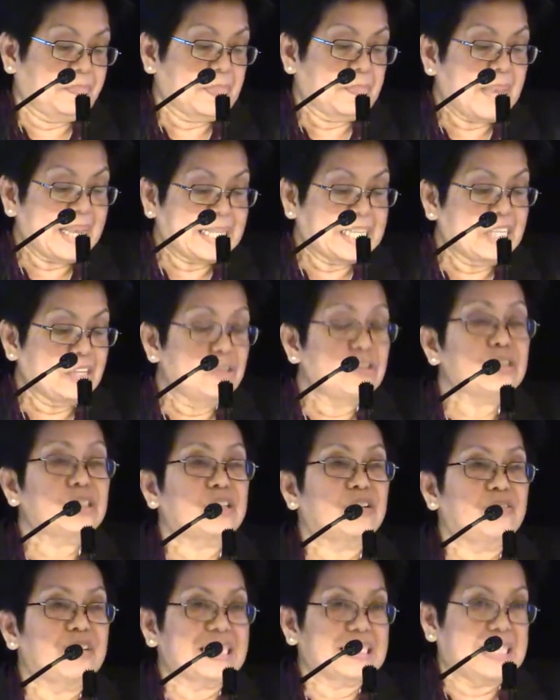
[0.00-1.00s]
making use
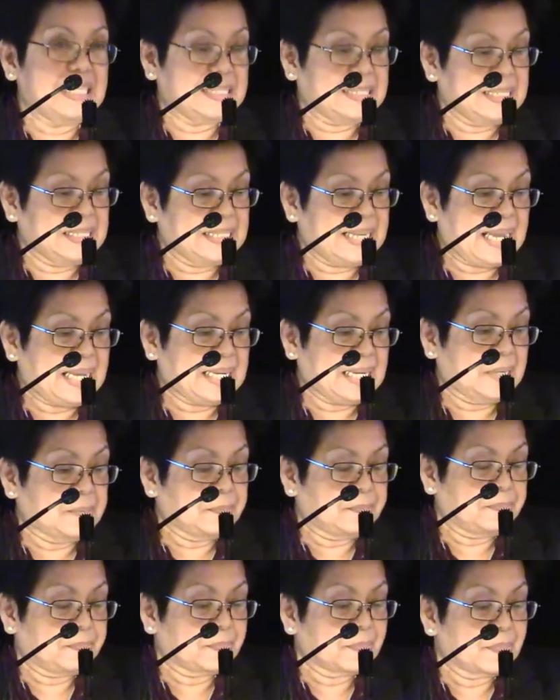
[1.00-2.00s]
of existing data.
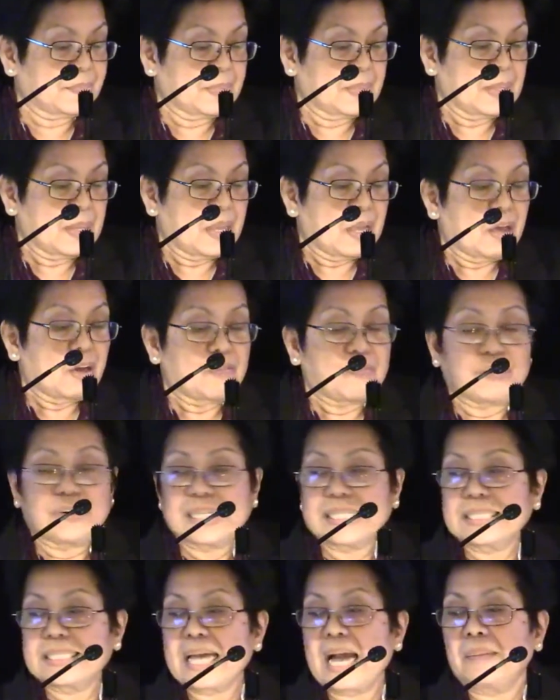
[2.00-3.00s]
For
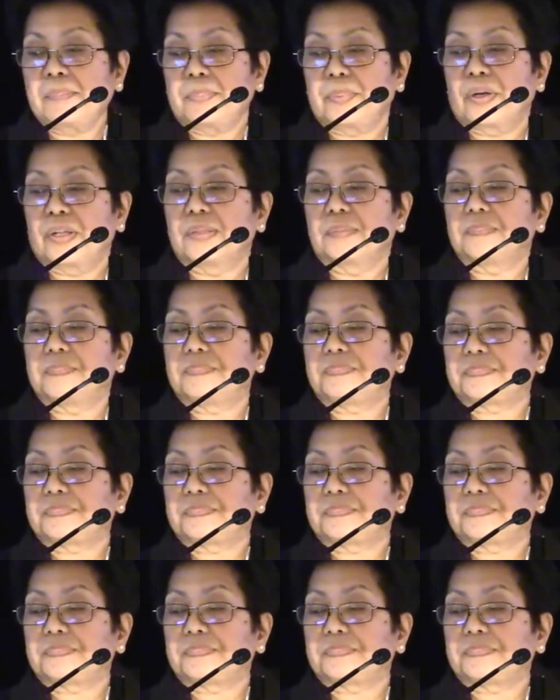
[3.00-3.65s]
example,